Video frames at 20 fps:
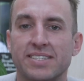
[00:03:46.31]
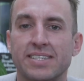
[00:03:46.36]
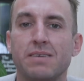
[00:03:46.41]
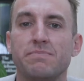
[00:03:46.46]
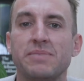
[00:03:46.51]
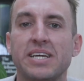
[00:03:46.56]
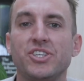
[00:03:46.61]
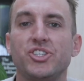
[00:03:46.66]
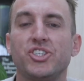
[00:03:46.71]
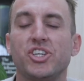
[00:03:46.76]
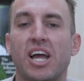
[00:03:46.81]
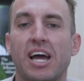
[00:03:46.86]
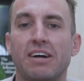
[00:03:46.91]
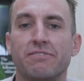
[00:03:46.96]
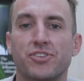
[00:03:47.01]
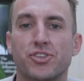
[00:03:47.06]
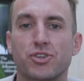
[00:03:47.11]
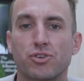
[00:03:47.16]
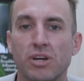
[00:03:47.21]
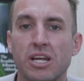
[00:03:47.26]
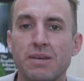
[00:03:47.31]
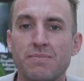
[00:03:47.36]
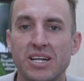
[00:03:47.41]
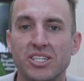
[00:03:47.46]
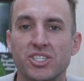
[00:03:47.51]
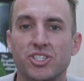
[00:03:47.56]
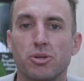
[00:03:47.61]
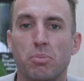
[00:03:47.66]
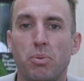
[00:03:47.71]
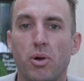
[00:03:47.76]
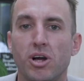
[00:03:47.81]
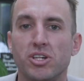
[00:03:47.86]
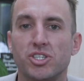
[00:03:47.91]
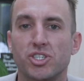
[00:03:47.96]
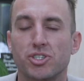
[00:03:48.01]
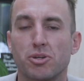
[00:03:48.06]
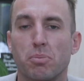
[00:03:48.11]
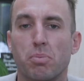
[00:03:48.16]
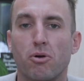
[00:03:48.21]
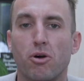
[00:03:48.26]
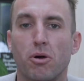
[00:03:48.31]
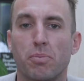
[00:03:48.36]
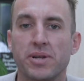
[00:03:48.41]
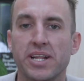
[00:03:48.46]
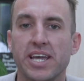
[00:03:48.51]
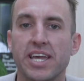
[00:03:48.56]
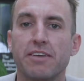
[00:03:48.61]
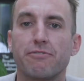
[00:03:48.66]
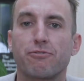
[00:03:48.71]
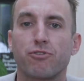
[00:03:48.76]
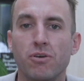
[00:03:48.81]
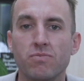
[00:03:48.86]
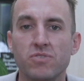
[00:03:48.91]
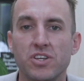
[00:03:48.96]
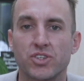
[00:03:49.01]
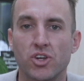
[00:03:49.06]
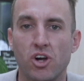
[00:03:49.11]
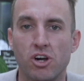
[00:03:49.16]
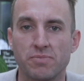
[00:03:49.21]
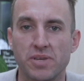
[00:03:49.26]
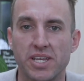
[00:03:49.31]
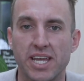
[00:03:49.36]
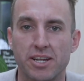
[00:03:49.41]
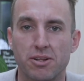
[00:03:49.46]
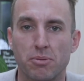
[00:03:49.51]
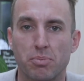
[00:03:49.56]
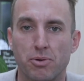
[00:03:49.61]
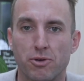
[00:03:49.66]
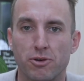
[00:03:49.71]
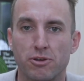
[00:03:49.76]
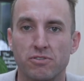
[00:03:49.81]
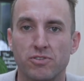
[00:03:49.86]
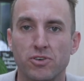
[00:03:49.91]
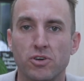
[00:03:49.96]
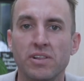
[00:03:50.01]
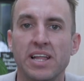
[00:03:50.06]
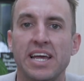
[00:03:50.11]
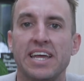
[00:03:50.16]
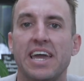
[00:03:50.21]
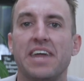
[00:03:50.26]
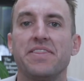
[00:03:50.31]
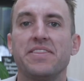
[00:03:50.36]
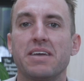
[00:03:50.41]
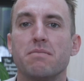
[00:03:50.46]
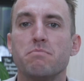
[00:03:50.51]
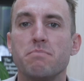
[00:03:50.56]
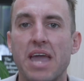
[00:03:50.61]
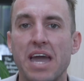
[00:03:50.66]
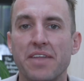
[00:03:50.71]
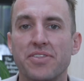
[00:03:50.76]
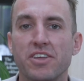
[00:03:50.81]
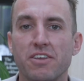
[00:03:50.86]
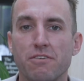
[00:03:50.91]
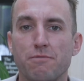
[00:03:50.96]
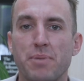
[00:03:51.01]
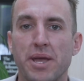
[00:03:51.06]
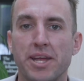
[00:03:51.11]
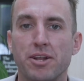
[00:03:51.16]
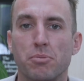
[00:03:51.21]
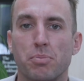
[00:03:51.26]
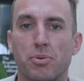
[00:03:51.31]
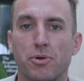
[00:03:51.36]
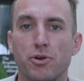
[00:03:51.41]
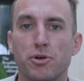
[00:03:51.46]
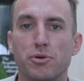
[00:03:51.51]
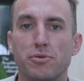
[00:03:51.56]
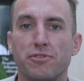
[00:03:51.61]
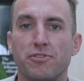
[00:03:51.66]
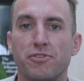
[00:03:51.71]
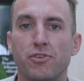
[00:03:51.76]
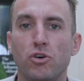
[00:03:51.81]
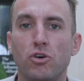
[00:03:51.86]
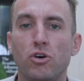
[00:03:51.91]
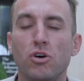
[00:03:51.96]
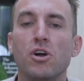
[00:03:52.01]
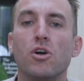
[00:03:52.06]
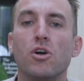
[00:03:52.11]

That means you have 3 months to purchase a property from the time you get approval, and the amount that you've been approved for